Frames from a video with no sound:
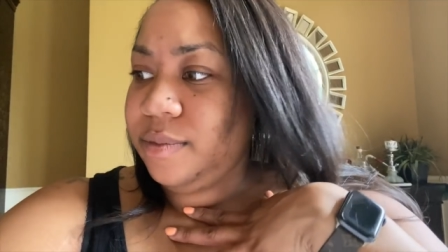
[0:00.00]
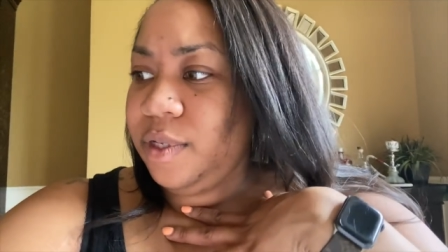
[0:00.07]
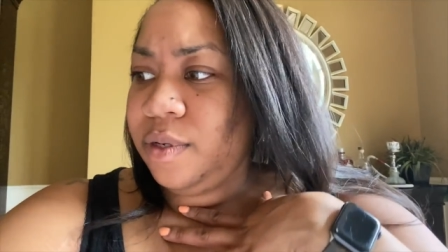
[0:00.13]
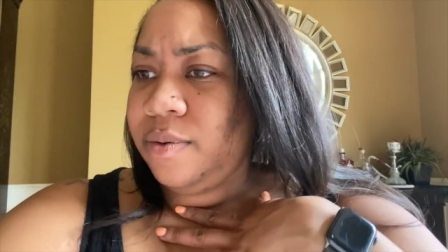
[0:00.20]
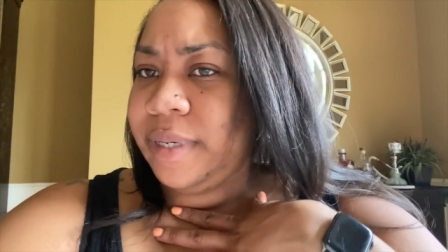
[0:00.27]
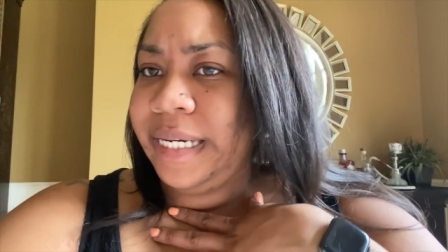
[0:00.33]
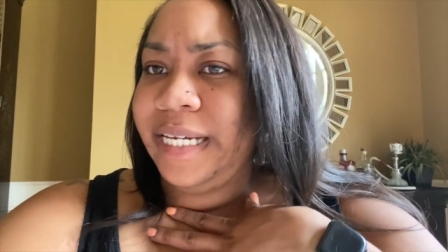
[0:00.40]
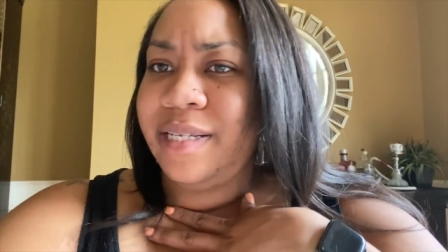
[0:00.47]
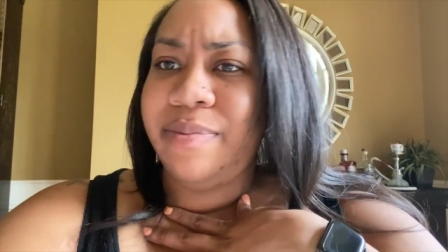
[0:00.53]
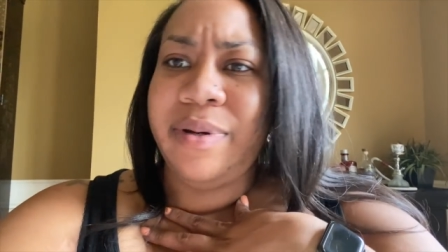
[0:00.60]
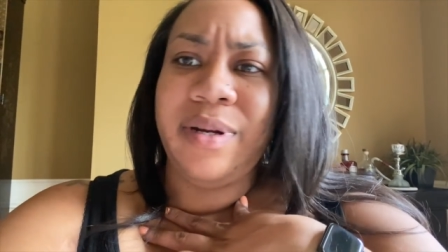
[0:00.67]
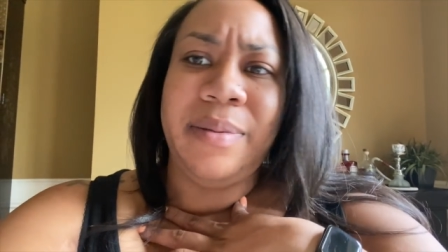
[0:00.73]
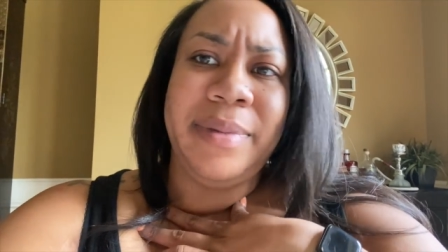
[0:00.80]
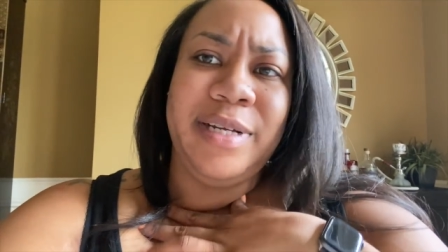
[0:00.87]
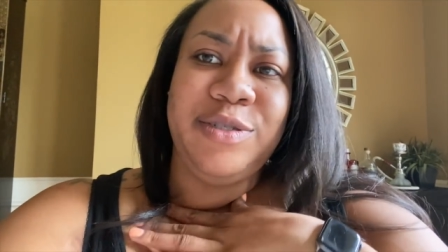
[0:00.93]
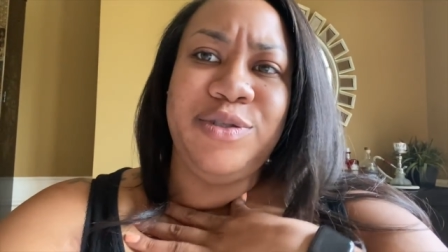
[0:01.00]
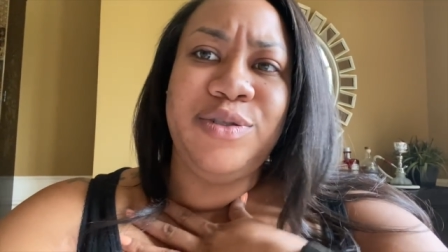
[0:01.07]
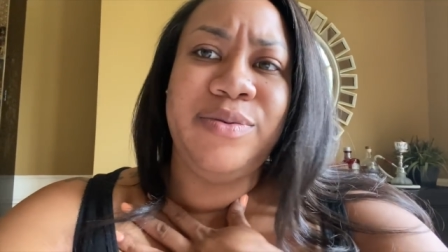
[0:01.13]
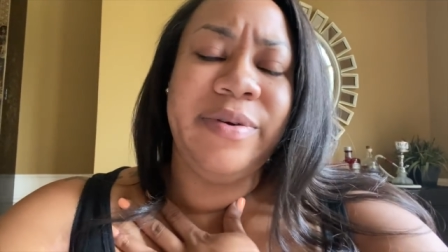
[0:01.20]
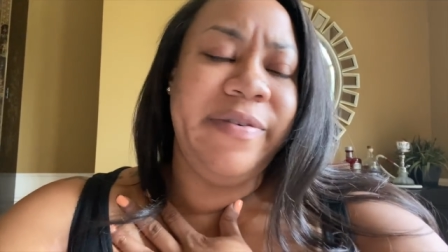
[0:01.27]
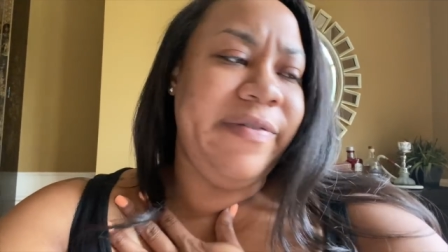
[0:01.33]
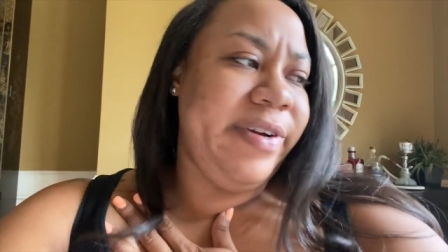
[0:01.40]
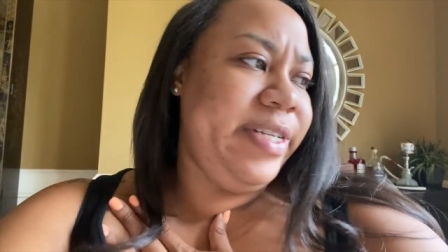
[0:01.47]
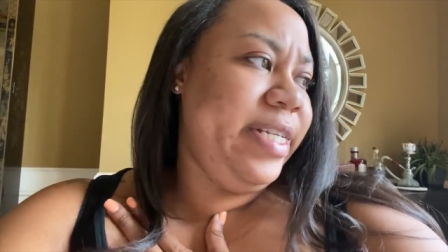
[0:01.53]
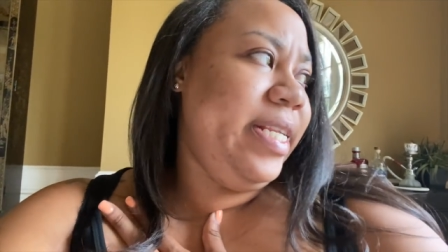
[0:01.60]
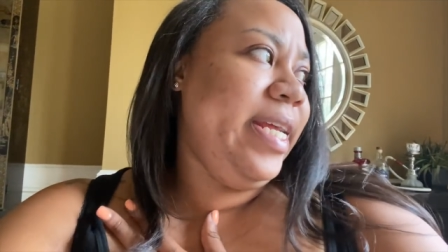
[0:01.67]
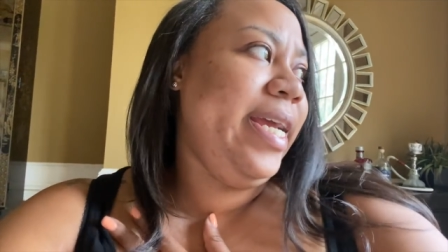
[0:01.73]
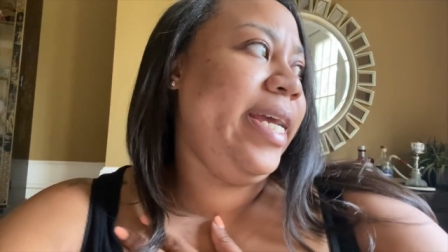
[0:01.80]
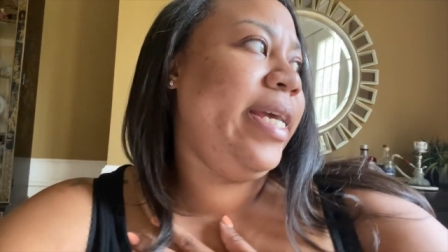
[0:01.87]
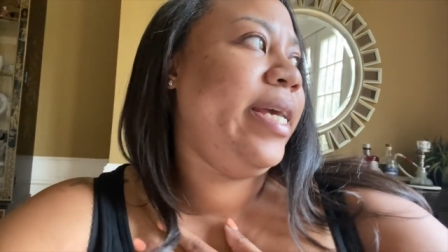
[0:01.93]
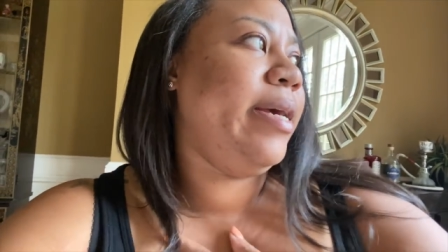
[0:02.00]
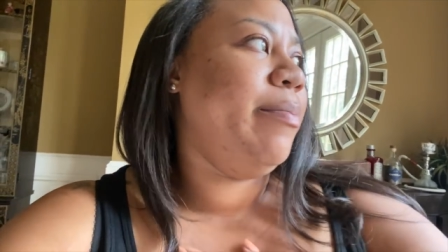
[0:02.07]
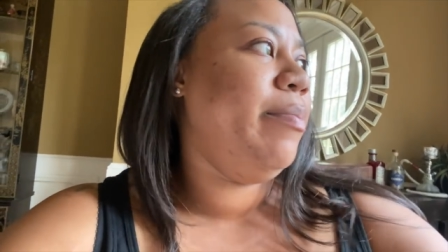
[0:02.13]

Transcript: Oh, I need to put on my jewelry for today.